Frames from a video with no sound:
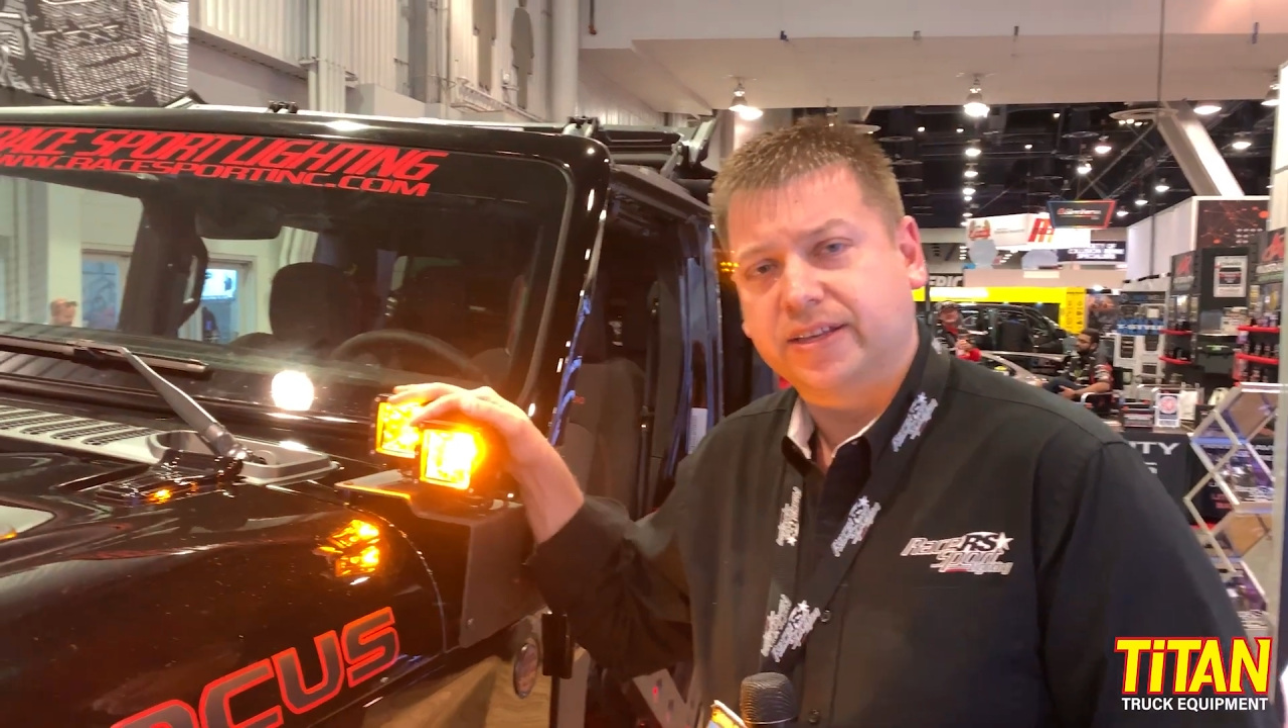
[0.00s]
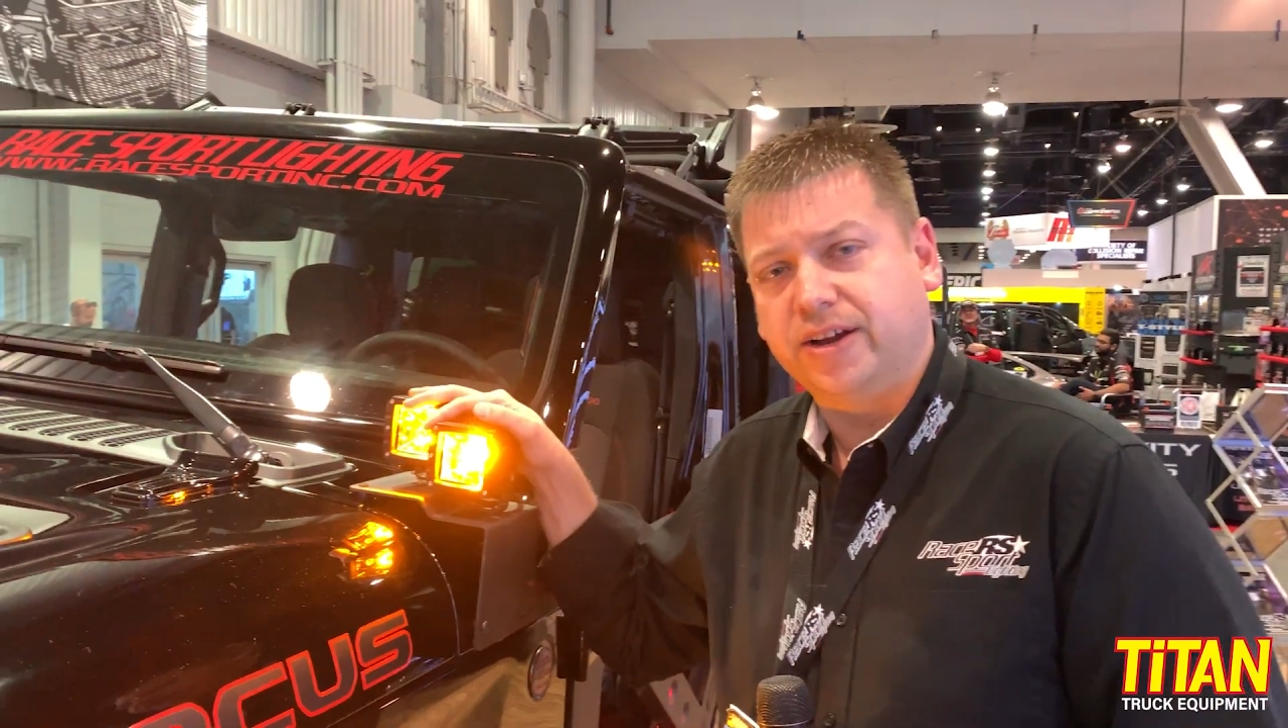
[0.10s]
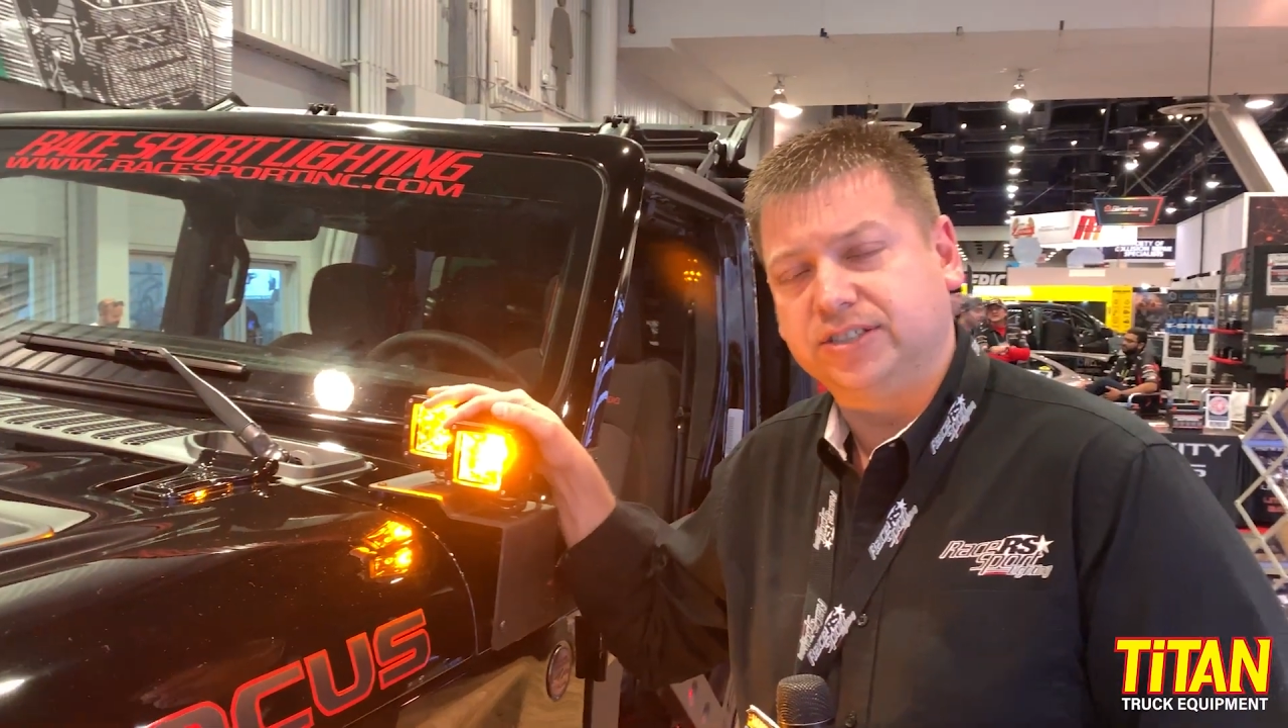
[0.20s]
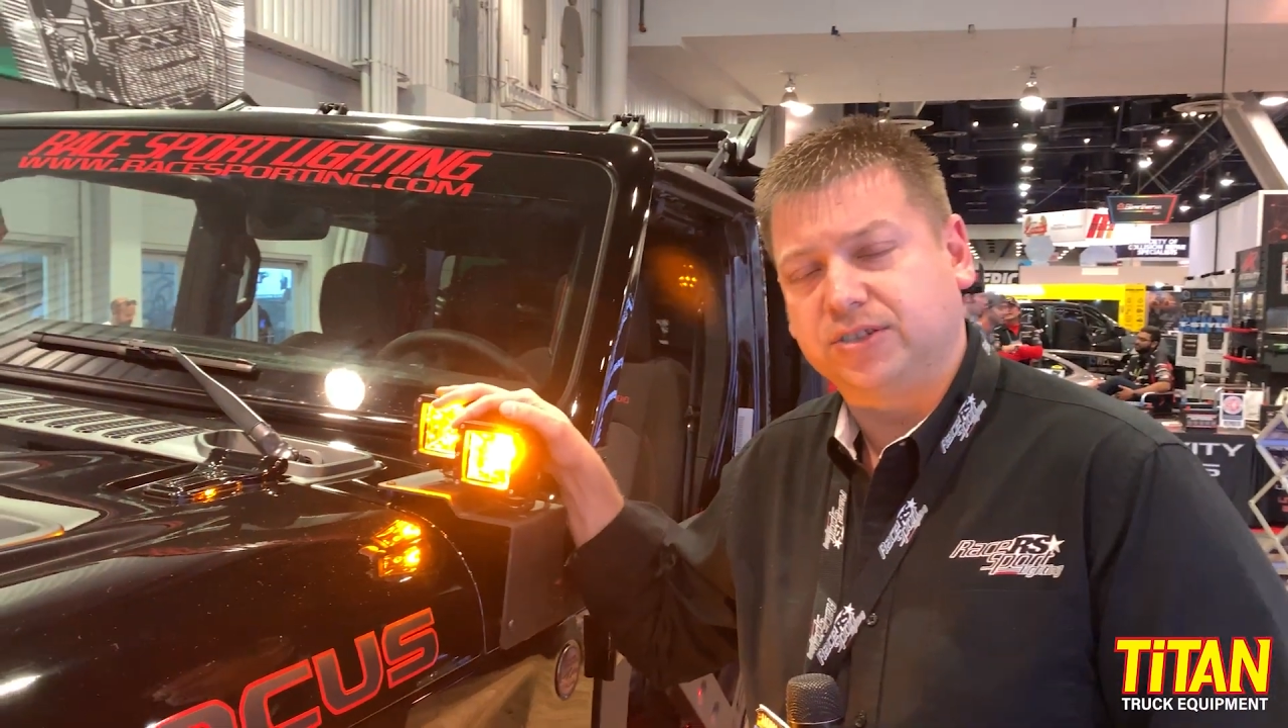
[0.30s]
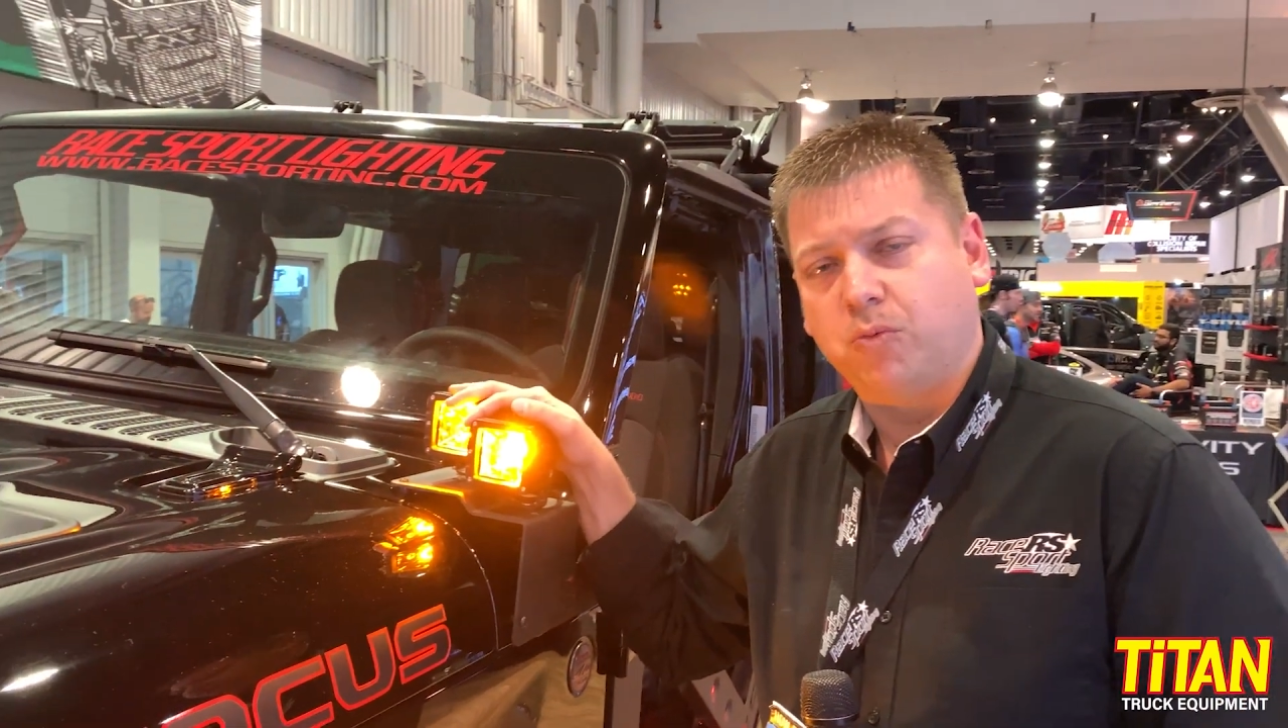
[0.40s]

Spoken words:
carries a